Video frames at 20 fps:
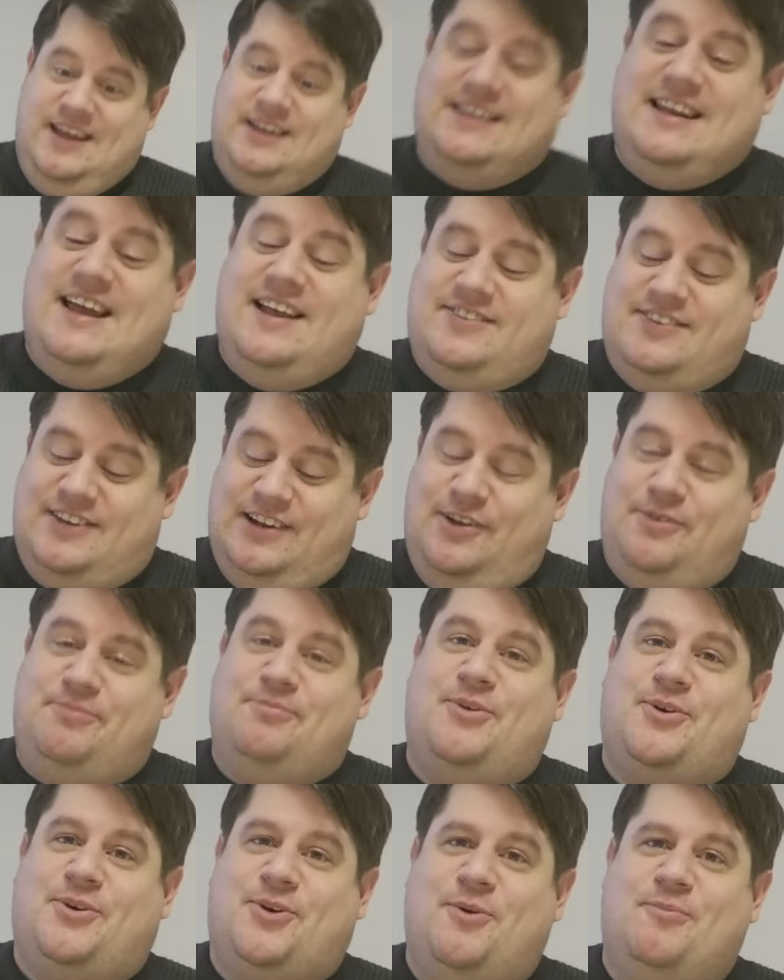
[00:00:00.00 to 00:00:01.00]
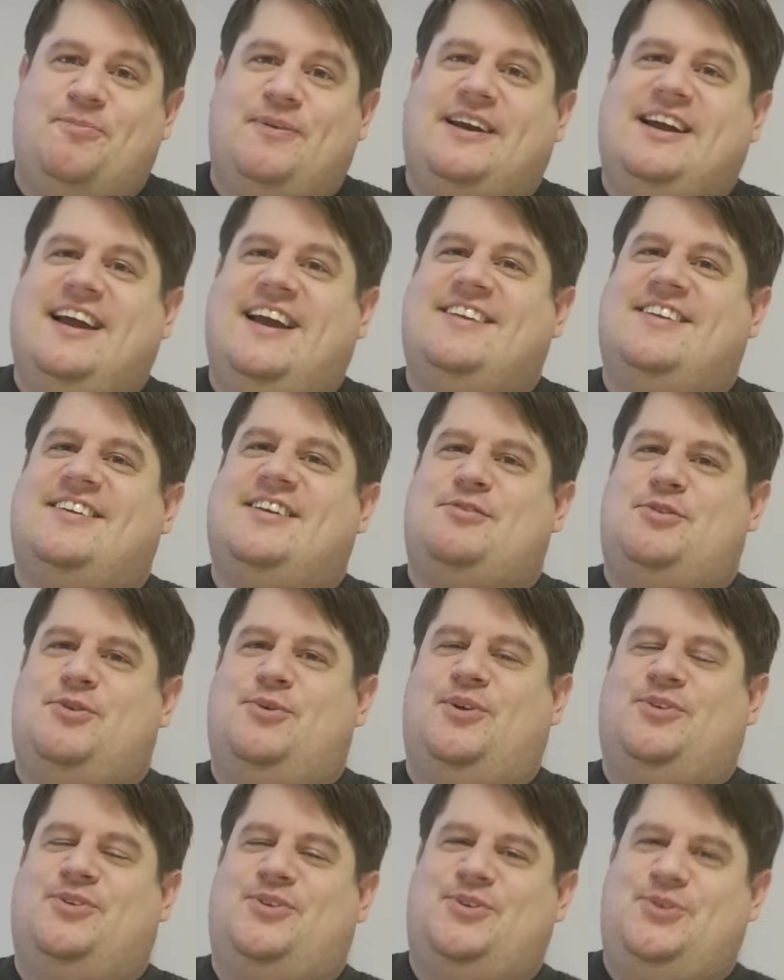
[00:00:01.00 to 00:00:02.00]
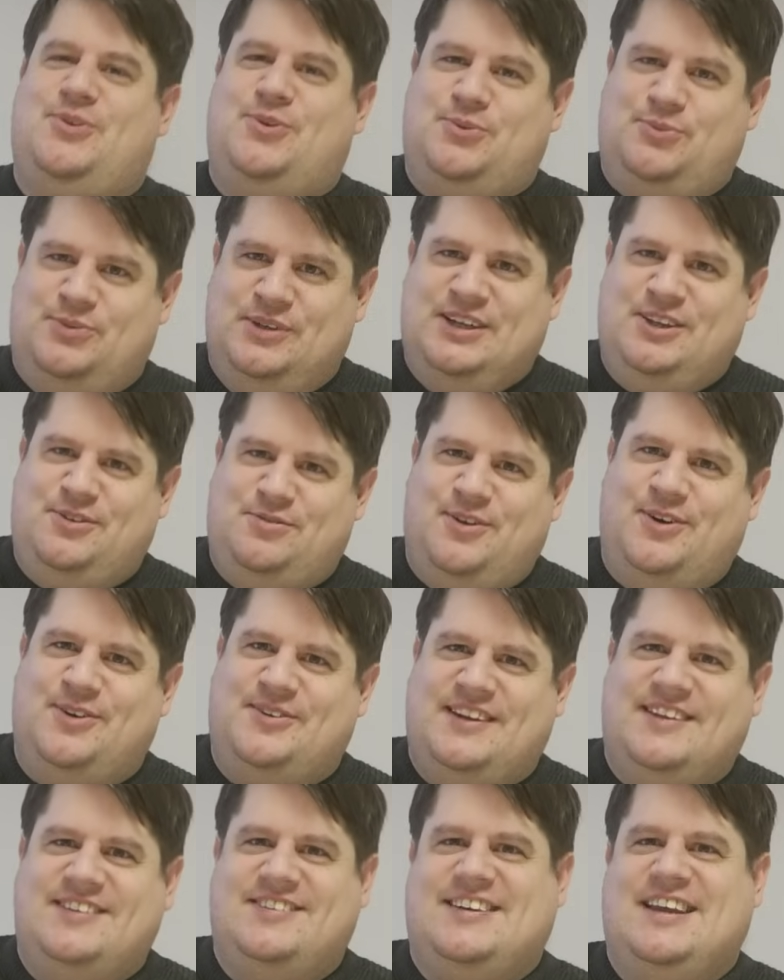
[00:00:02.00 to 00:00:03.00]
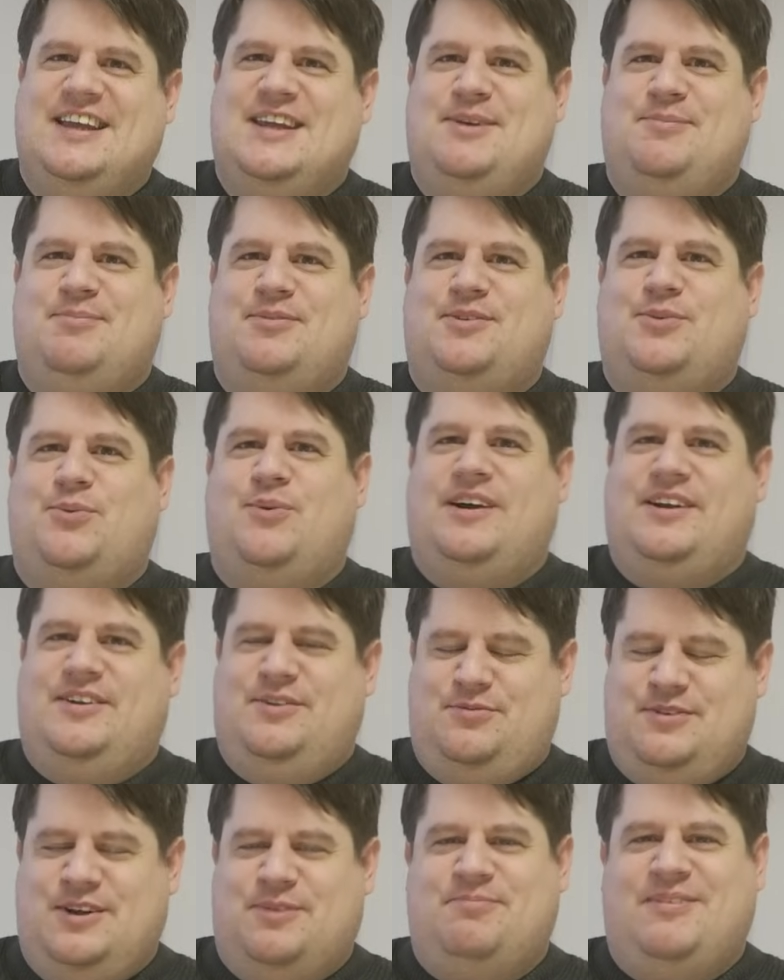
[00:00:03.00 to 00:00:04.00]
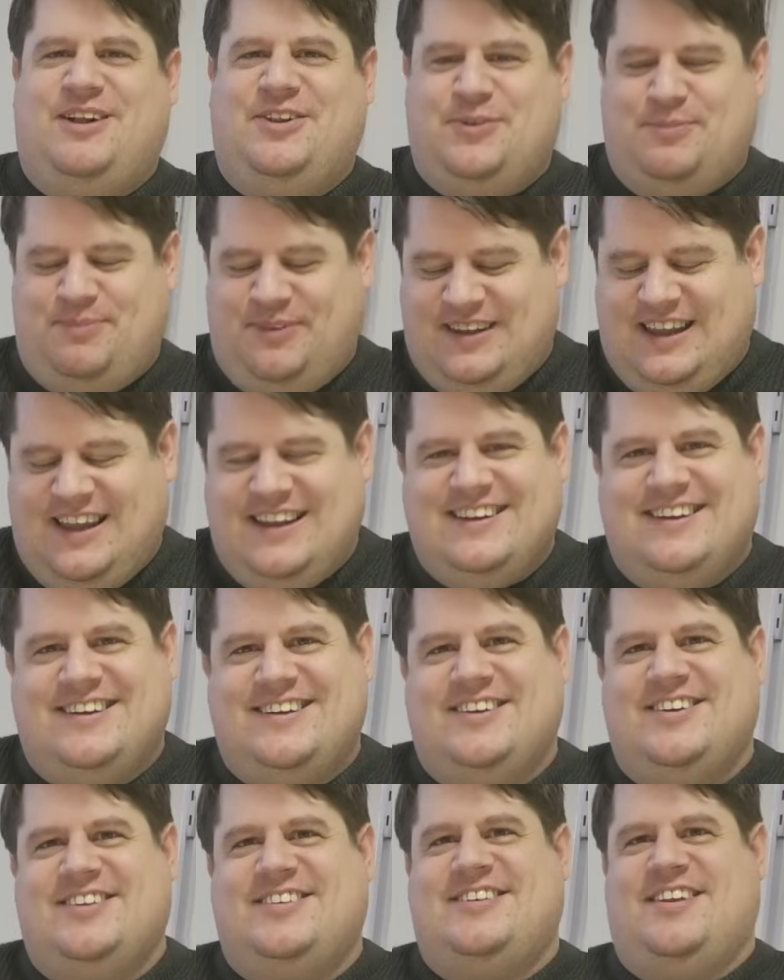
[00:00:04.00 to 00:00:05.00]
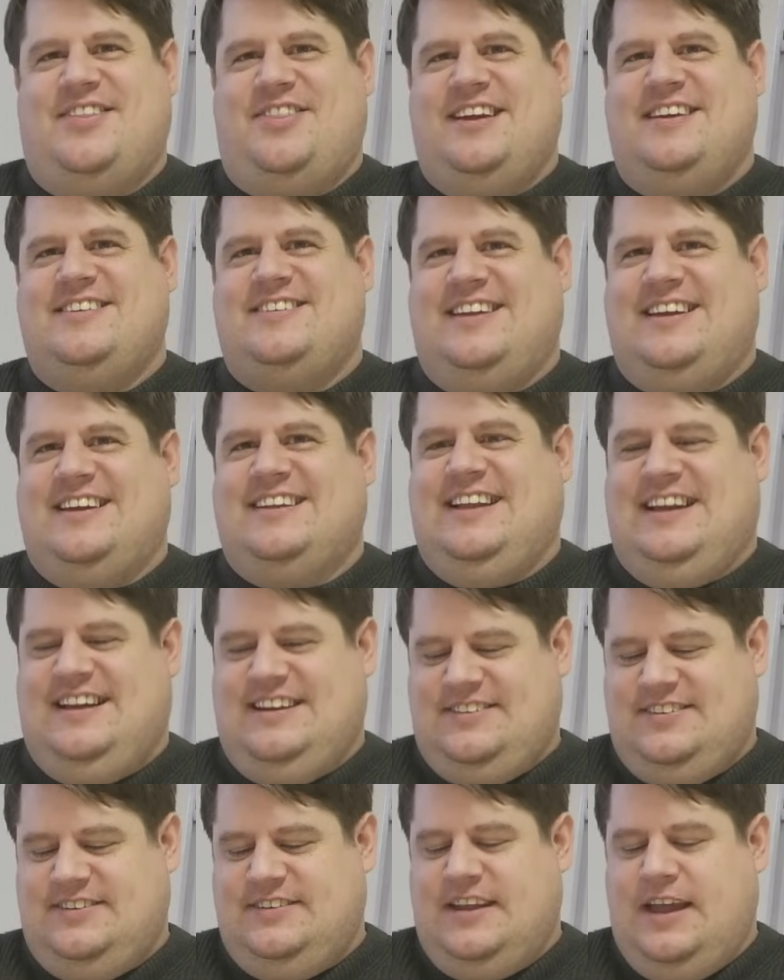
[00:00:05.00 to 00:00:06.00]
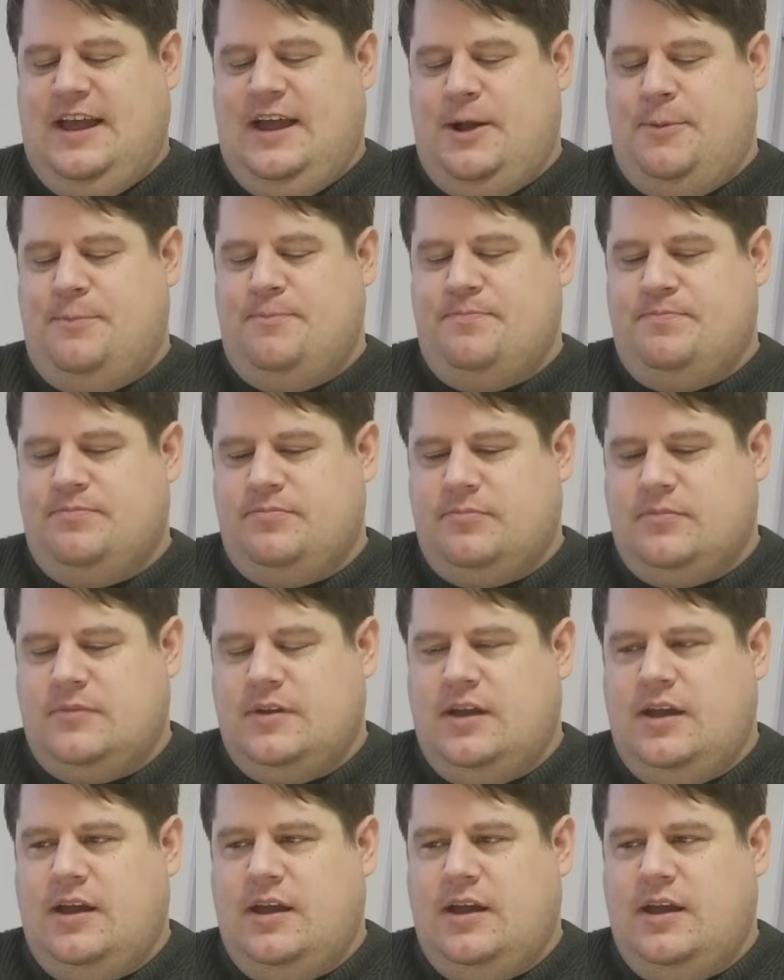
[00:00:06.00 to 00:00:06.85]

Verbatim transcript: It gets a lot more complicated if you want to do real voting schemes where you've got multiple candidates and things like that. Um,